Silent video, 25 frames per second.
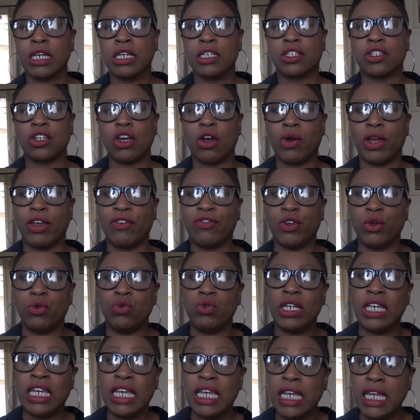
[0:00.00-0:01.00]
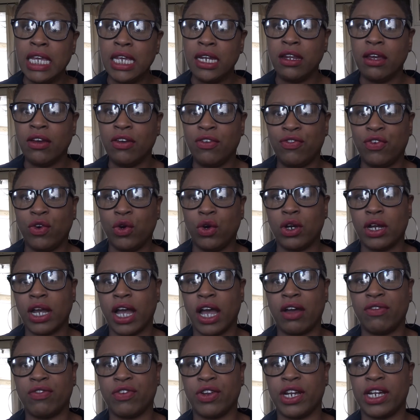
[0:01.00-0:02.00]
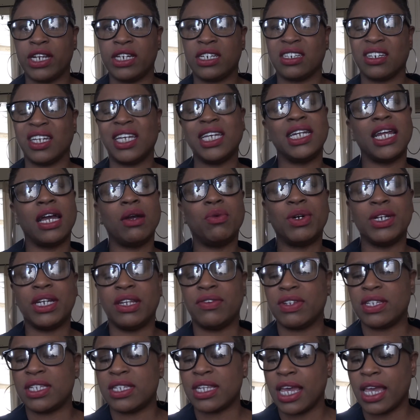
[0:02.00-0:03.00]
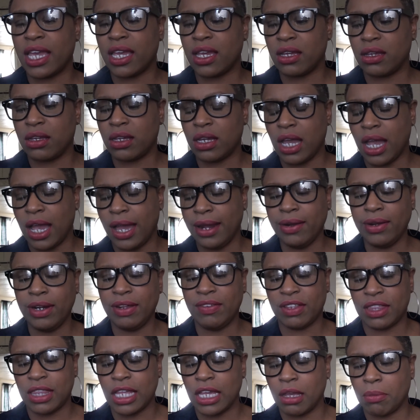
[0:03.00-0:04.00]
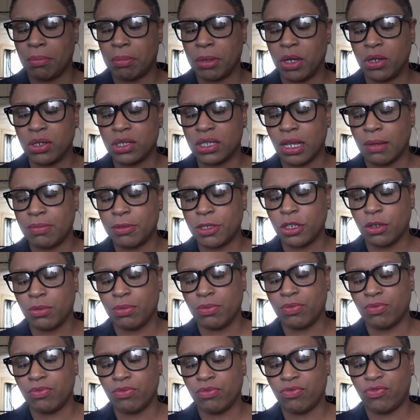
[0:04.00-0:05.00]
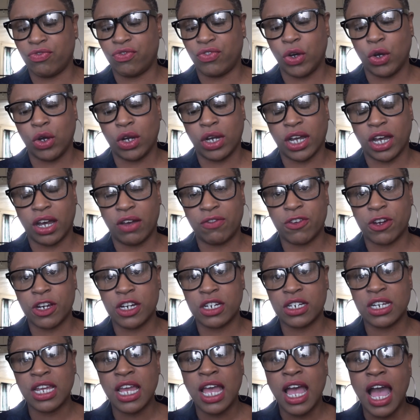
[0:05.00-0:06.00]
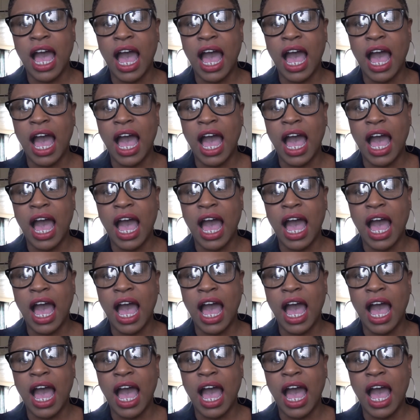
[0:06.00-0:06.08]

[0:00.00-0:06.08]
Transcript: So if you need full coverage, and I wouldn't even say, I don't even think it builds up to full coverage.